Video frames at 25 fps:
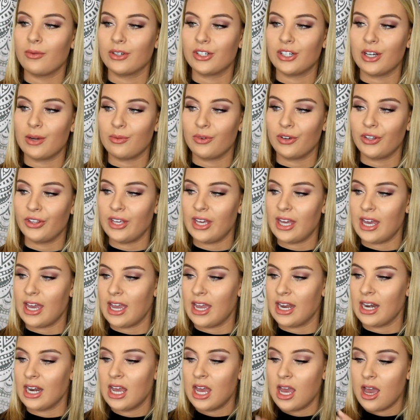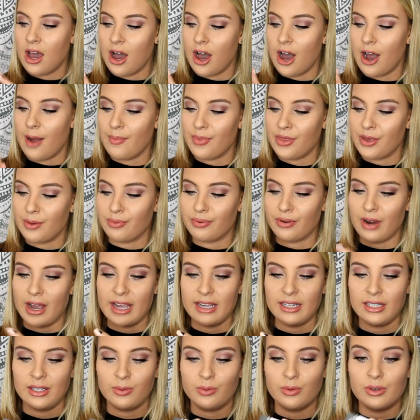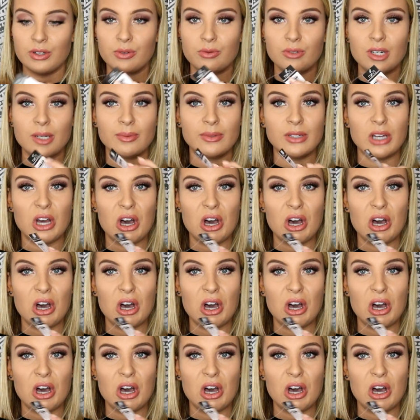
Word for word: which I'm really in. Um, the price was ripped